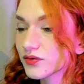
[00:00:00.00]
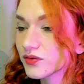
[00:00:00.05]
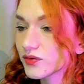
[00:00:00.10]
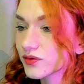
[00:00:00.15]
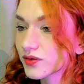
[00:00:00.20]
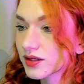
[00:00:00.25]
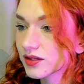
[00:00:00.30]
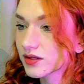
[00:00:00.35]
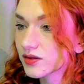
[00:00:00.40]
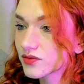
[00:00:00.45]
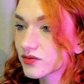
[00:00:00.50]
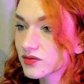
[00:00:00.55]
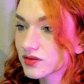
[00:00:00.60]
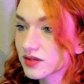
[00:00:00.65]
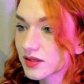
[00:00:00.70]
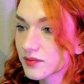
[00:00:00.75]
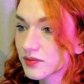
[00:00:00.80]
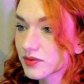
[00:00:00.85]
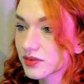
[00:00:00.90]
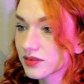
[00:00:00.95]
you can
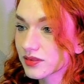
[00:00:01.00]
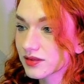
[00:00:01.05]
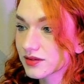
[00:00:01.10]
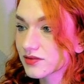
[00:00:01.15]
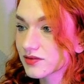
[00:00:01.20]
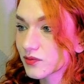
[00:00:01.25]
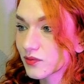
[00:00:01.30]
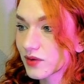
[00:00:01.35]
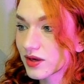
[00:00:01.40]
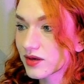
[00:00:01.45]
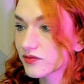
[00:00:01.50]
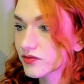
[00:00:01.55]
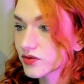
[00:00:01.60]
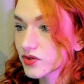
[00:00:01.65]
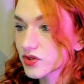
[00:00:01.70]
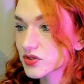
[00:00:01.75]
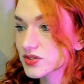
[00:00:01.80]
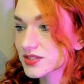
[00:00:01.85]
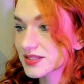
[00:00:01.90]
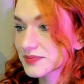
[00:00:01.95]
use them this way
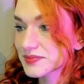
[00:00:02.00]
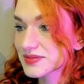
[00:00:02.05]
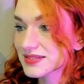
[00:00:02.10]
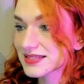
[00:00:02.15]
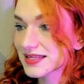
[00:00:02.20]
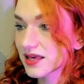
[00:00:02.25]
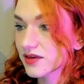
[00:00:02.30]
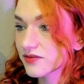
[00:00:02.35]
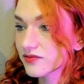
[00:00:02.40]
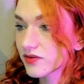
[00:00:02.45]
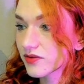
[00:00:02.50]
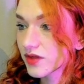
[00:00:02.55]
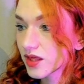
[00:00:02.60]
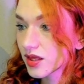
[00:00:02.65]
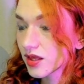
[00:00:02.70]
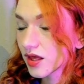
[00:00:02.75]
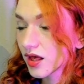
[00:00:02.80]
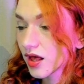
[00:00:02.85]
for some safe